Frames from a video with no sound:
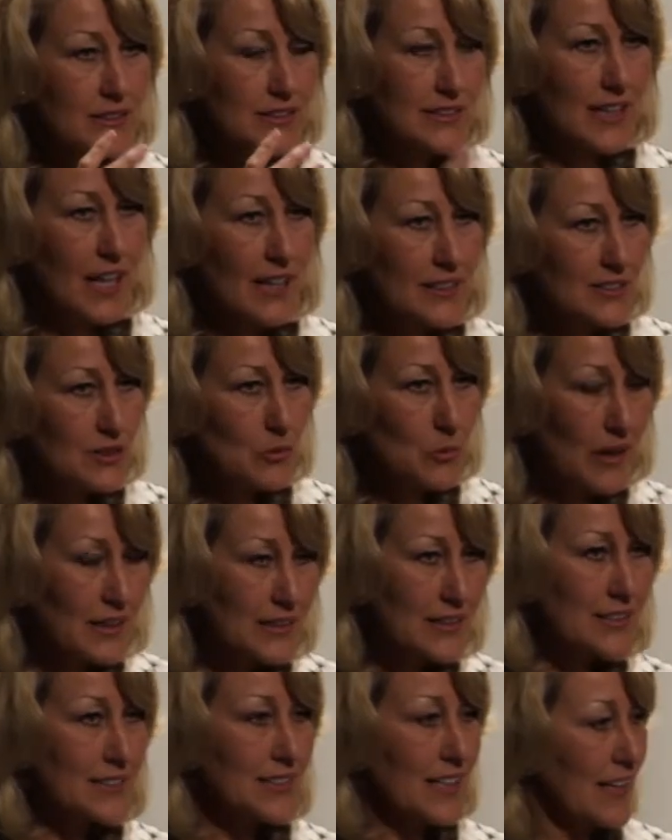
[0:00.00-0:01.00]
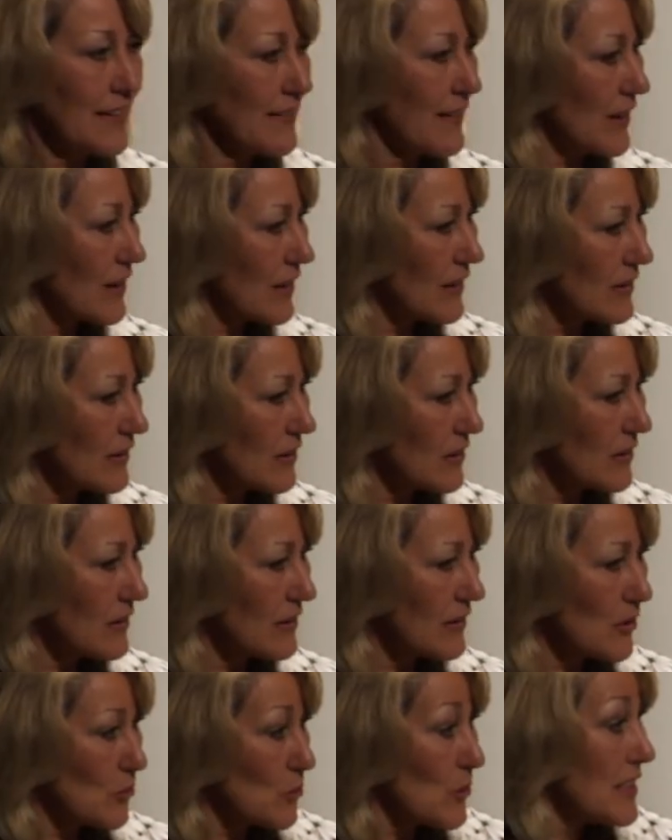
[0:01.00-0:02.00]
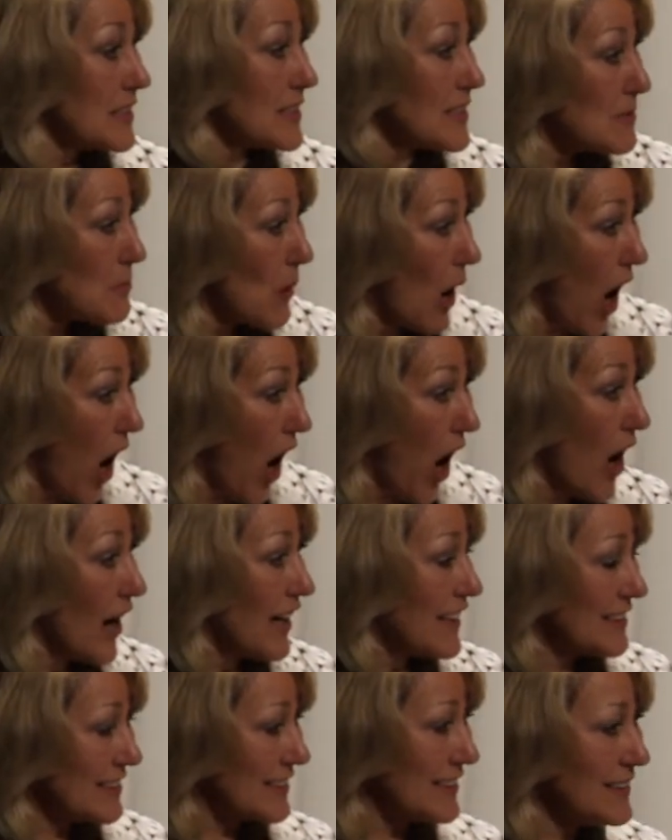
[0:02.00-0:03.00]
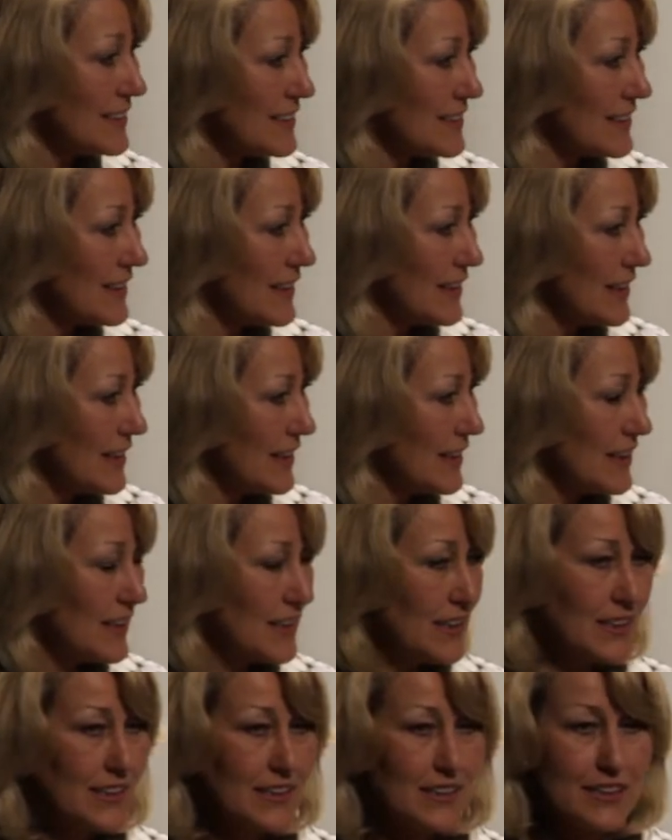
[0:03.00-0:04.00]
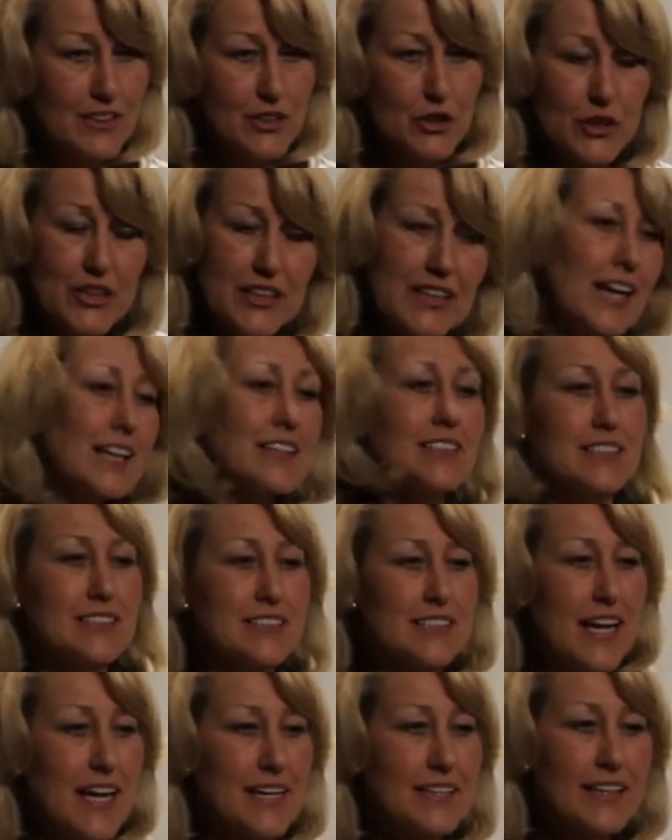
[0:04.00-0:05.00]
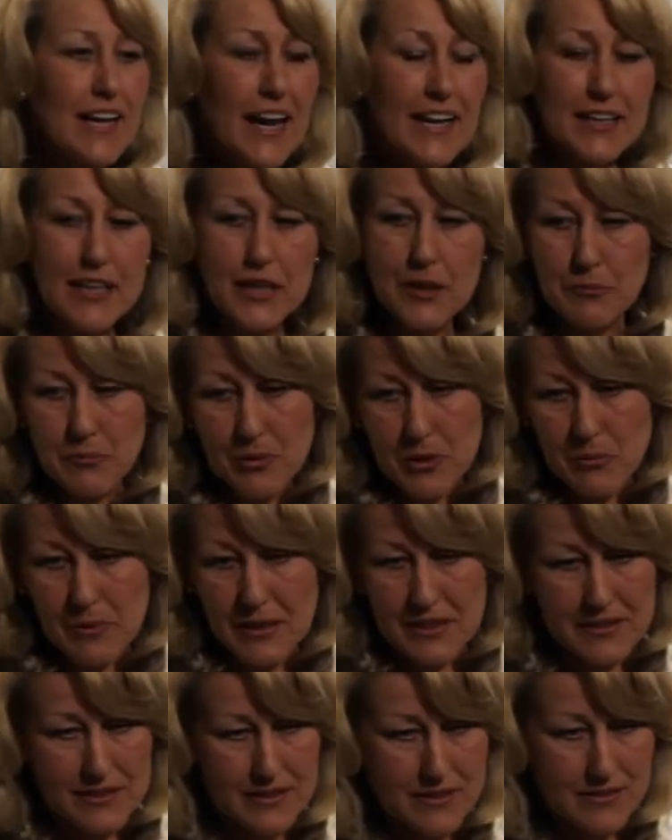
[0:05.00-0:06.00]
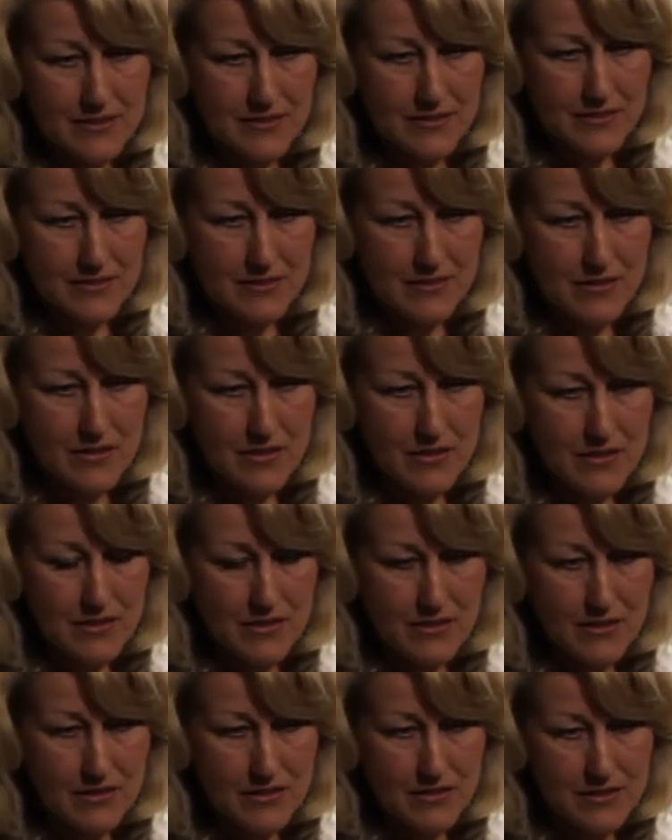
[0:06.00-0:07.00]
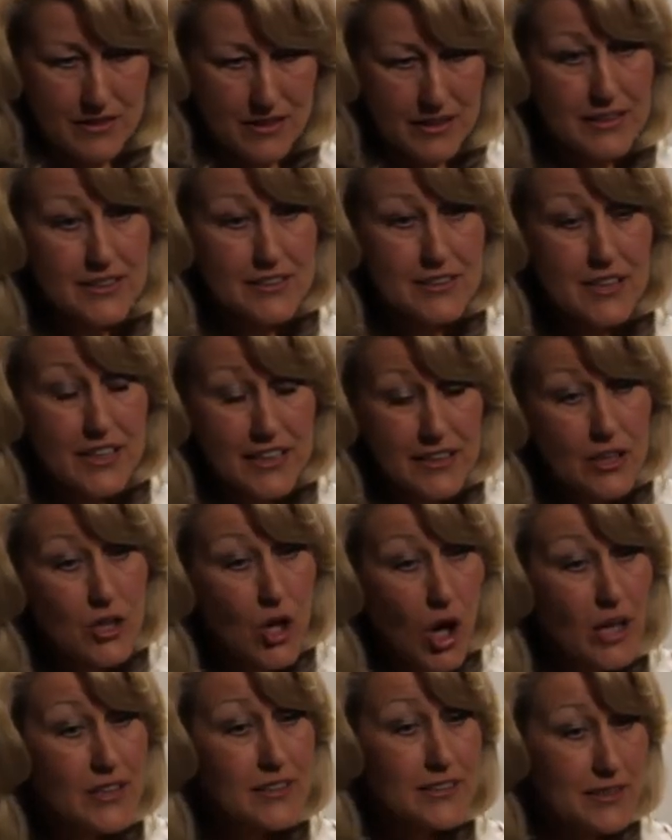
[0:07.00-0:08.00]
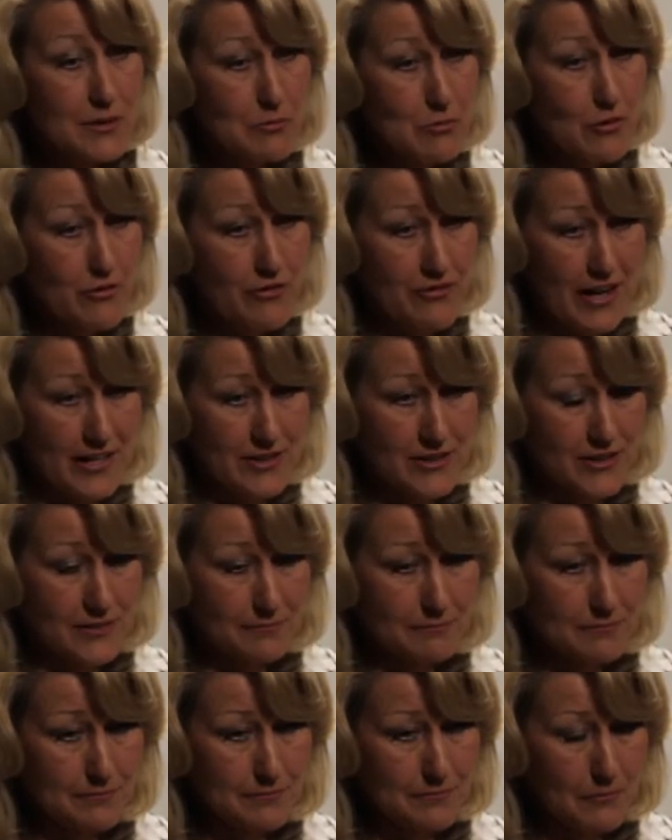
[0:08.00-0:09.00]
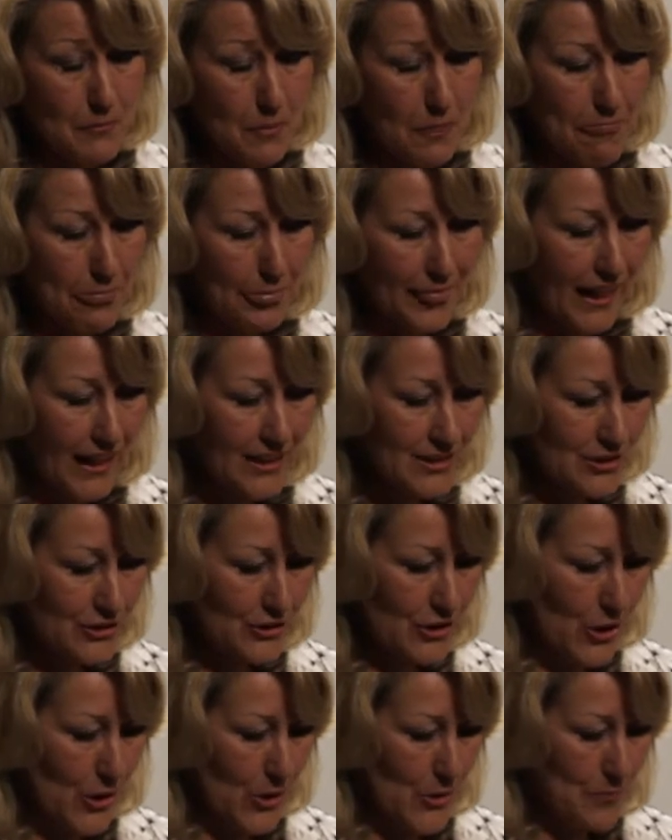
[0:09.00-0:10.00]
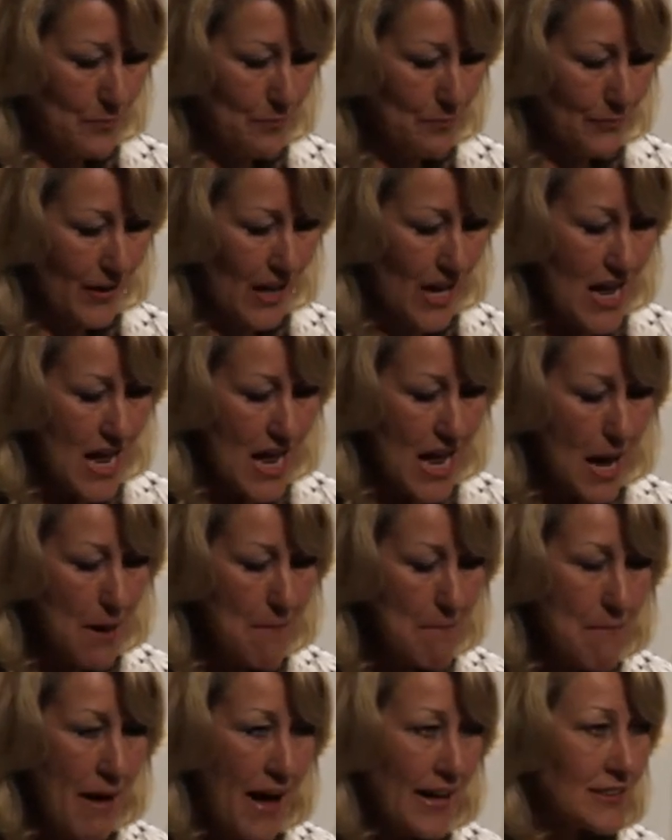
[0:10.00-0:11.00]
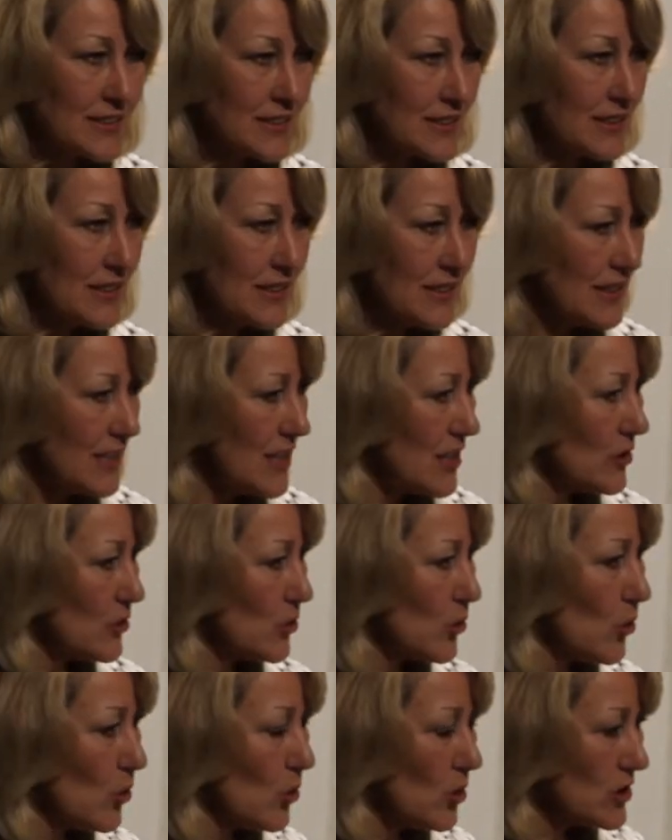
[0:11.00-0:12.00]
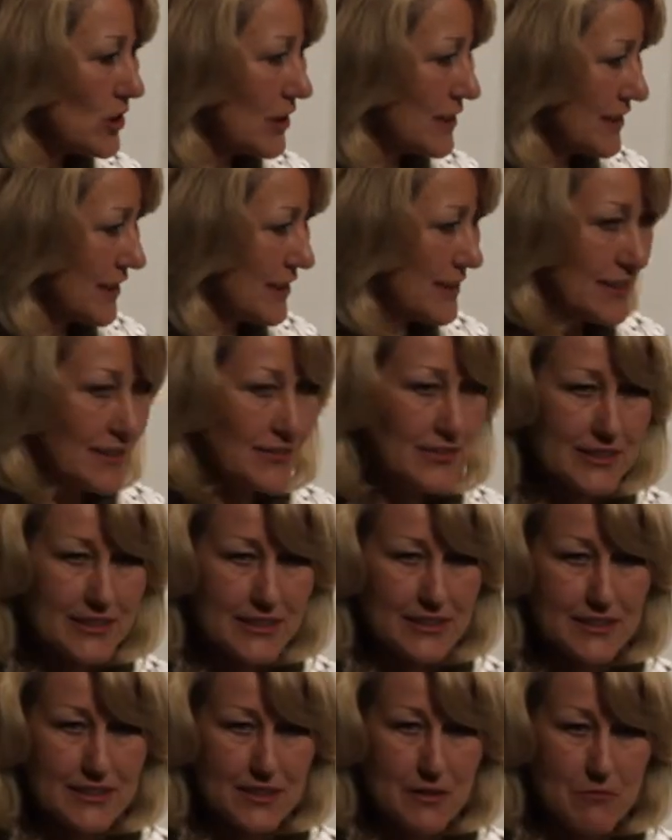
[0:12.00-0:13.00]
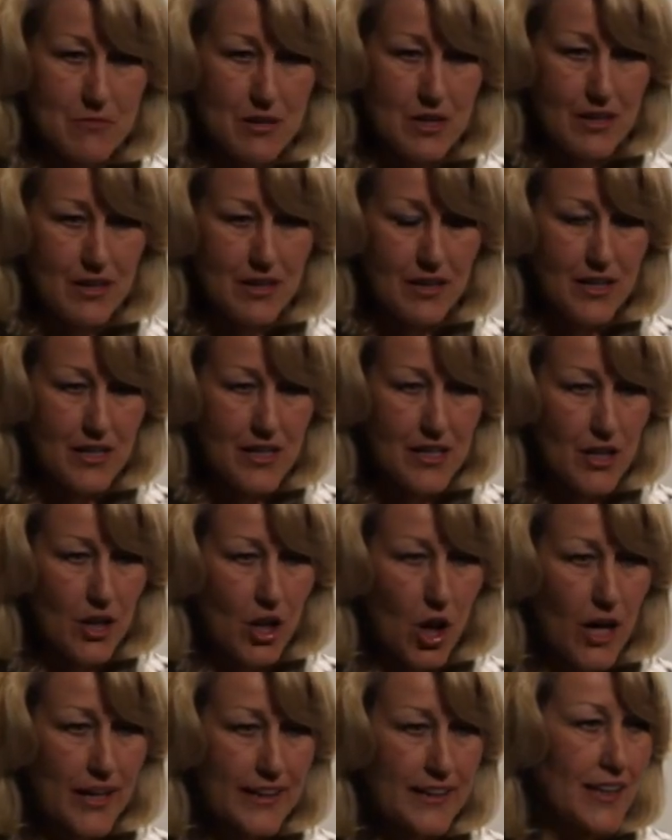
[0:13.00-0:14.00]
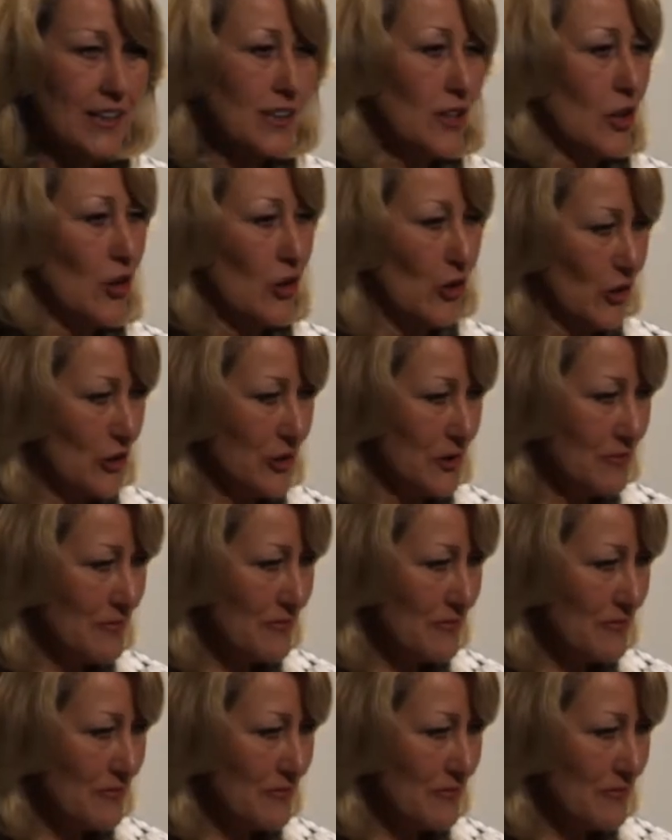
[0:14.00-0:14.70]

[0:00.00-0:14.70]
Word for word: starts to understand the, the reasons behind it, you can understand it and implement it in a, in a nice simple fashion. So imagine your digestive system like a clock.